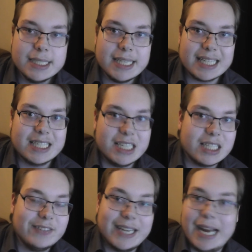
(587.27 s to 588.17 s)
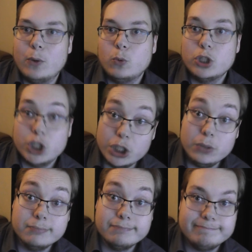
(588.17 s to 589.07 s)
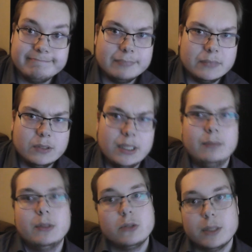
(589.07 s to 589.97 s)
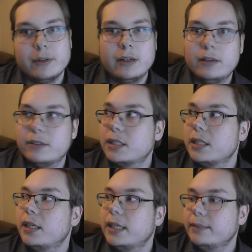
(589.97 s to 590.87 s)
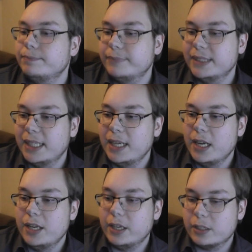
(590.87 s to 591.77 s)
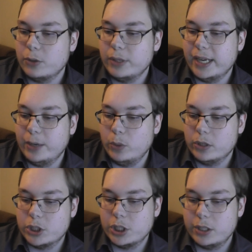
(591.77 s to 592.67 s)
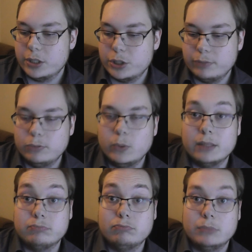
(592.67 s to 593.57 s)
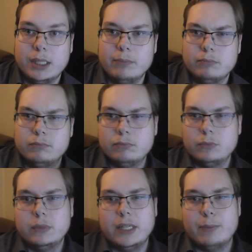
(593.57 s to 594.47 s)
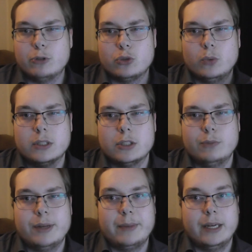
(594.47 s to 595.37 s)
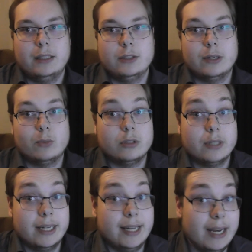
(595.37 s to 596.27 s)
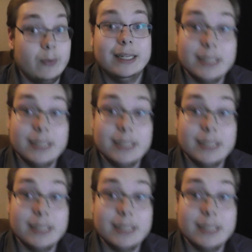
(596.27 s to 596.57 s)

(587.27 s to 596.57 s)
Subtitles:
That's not something I would do. Well, mostly because I'm not going anywhere church. Well, I'm neighbor to one, so maybe I'll do that one day. Anyway,